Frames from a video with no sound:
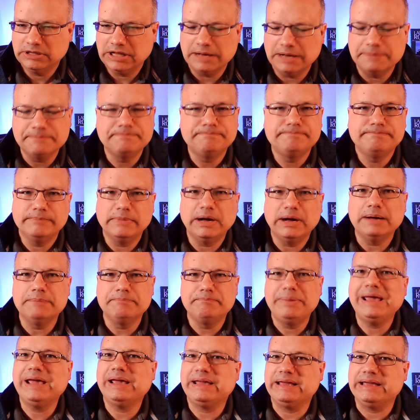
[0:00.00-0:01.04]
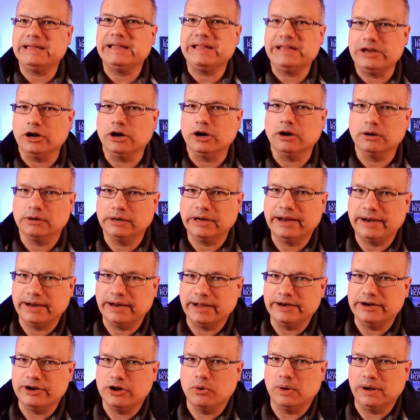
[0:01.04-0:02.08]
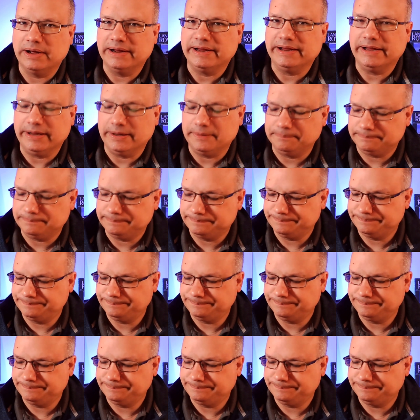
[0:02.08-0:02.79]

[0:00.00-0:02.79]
I'm picking here, and I know I am.